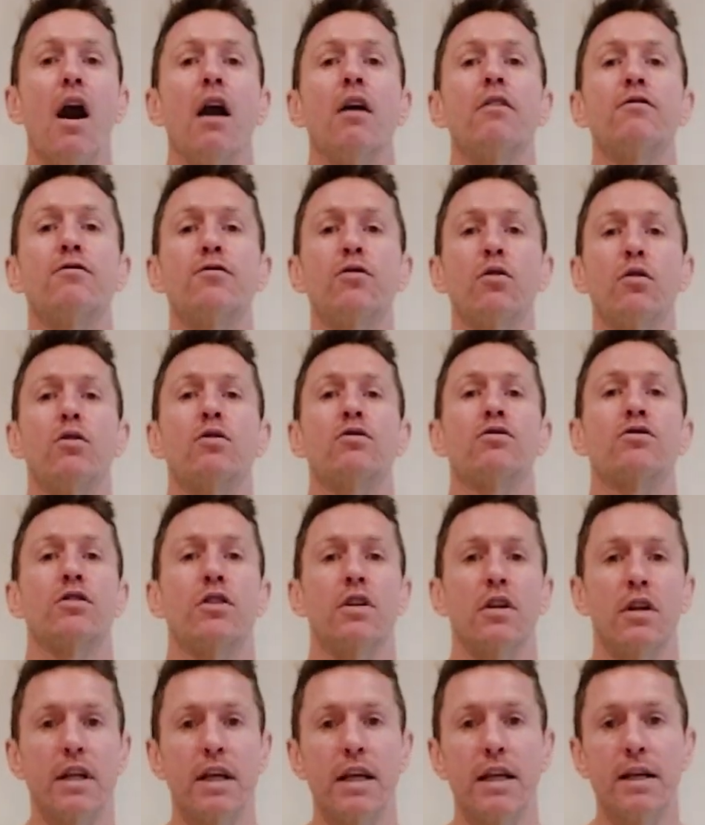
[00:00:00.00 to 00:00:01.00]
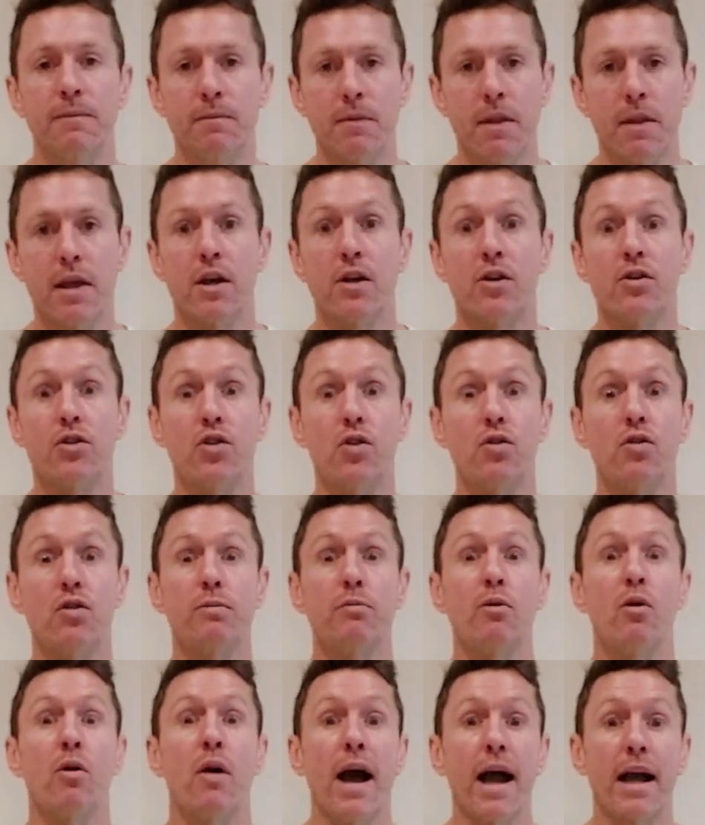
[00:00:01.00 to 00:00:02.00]
Unfortunately,
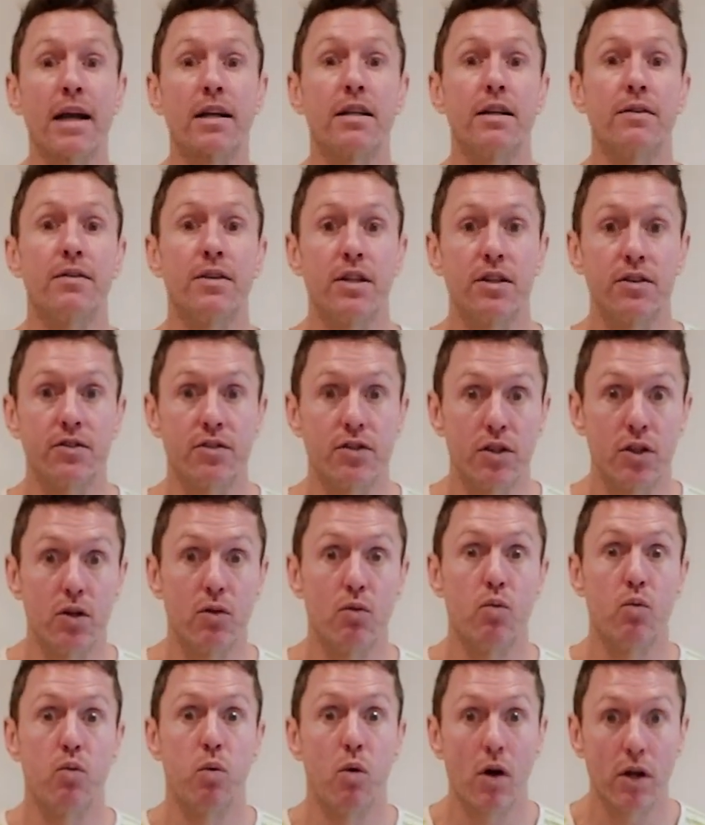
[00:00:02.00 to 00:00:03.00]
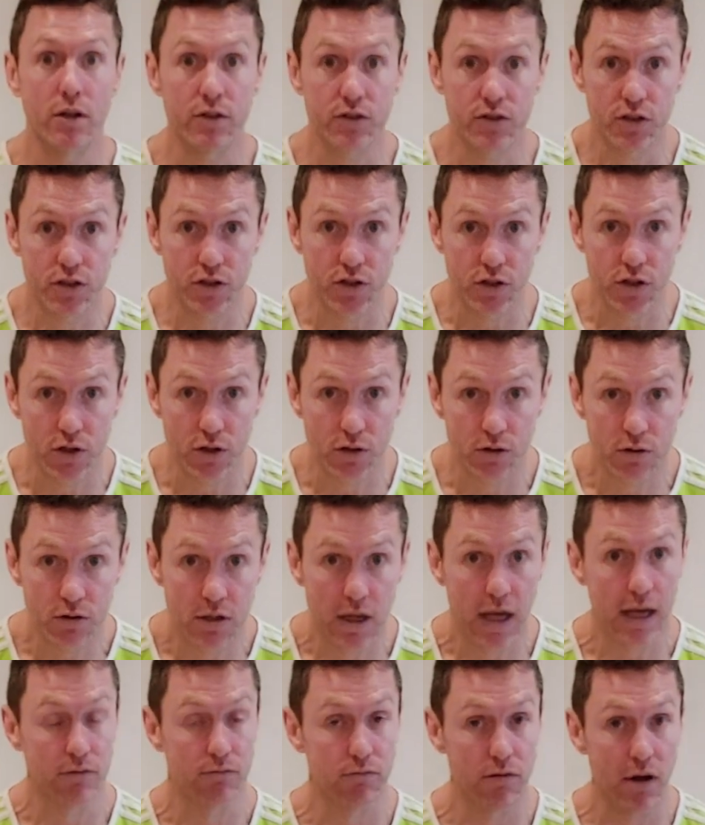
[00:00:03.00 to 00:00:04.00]
doing more activities that you want to do,
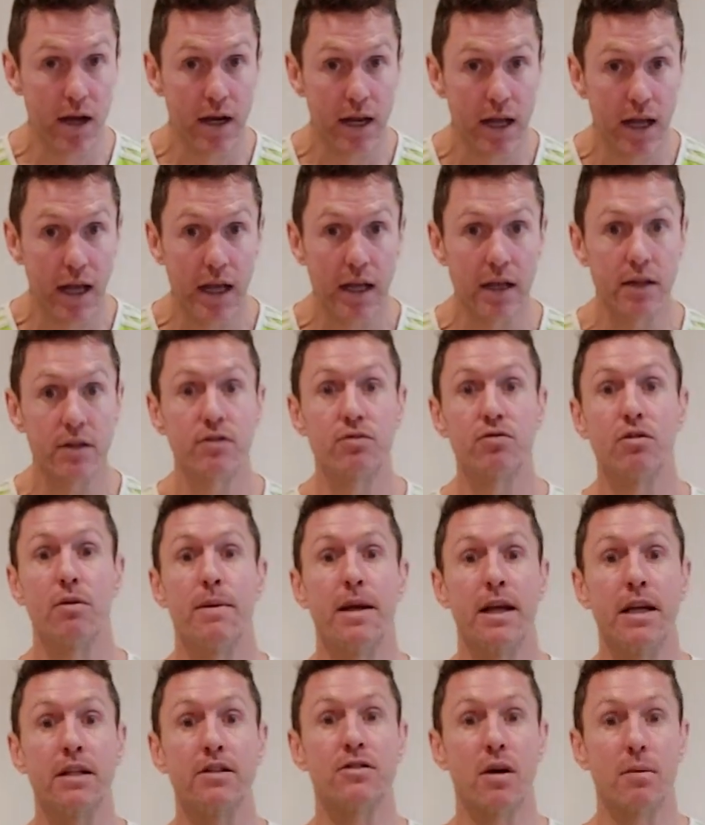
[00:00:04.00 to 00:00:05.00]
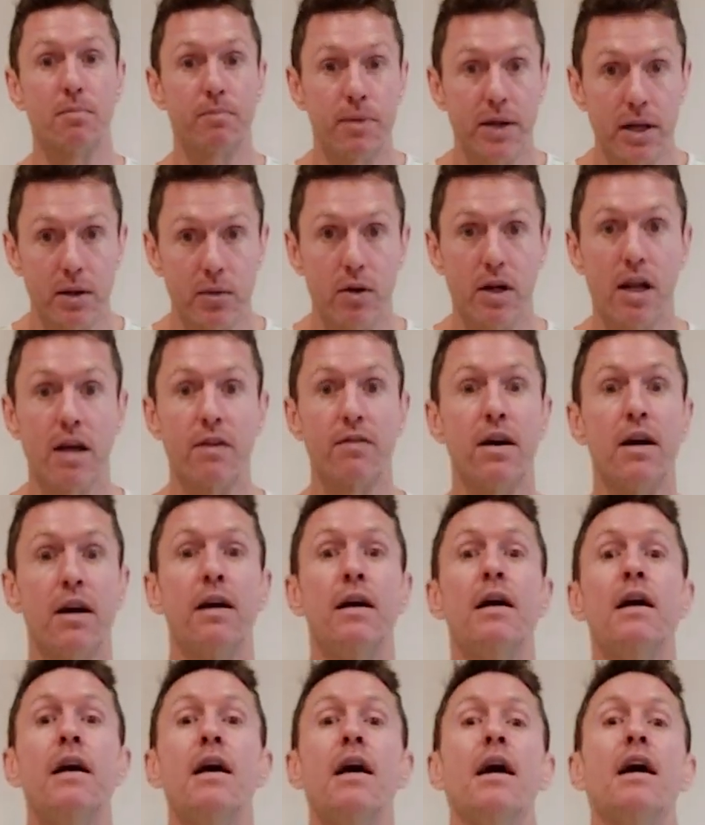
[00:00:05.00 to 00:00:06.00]
like running, swimming, jumping, whatever,
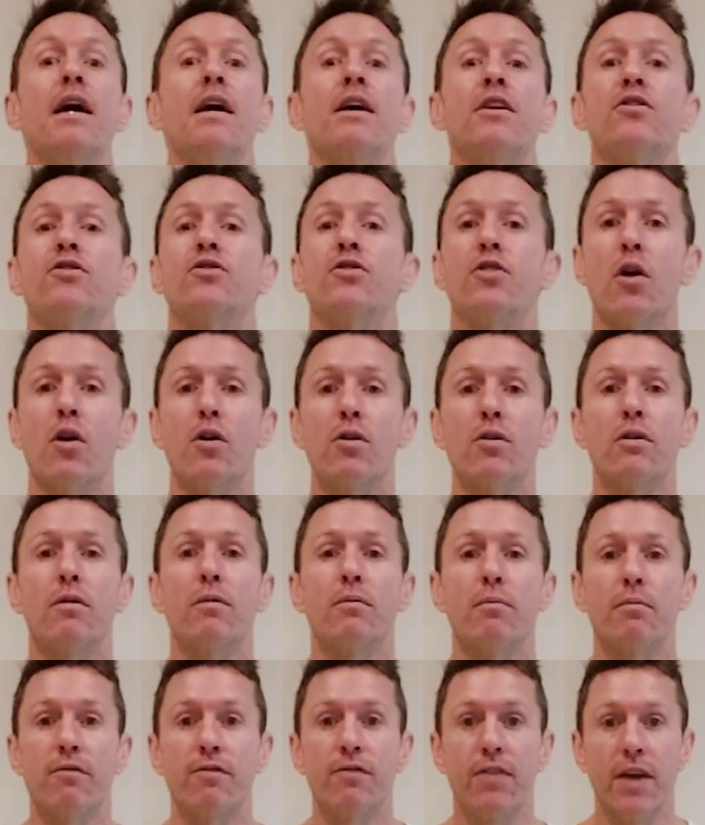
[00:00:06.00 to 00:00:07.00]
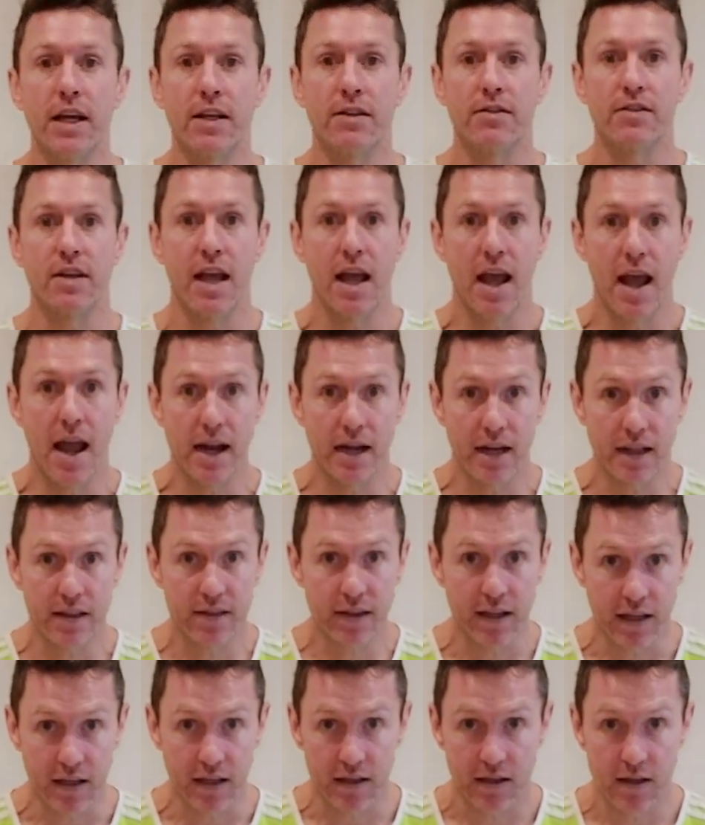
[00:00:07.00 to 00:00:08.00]
don't fix
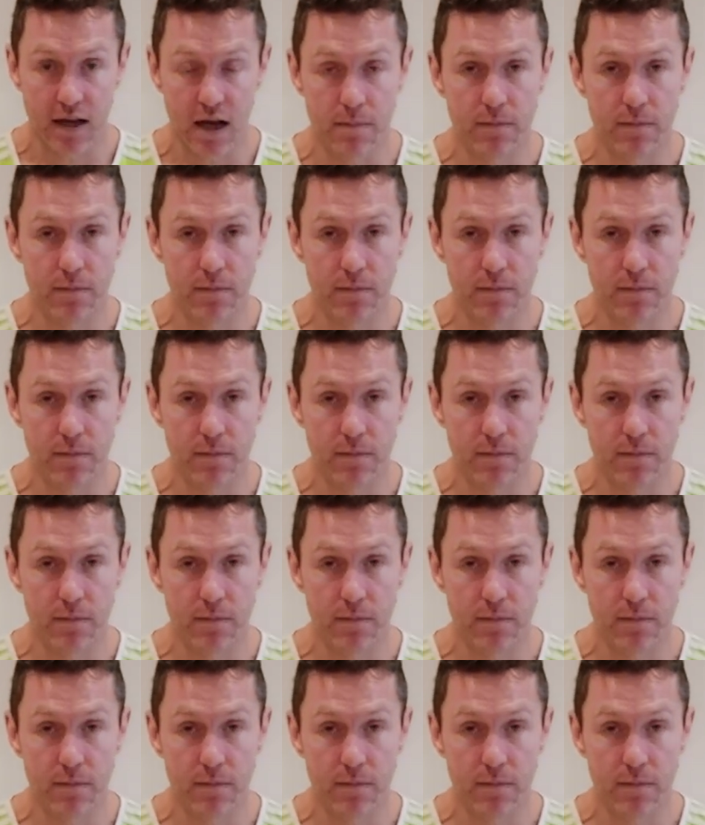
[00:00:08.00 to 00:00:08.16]
anything.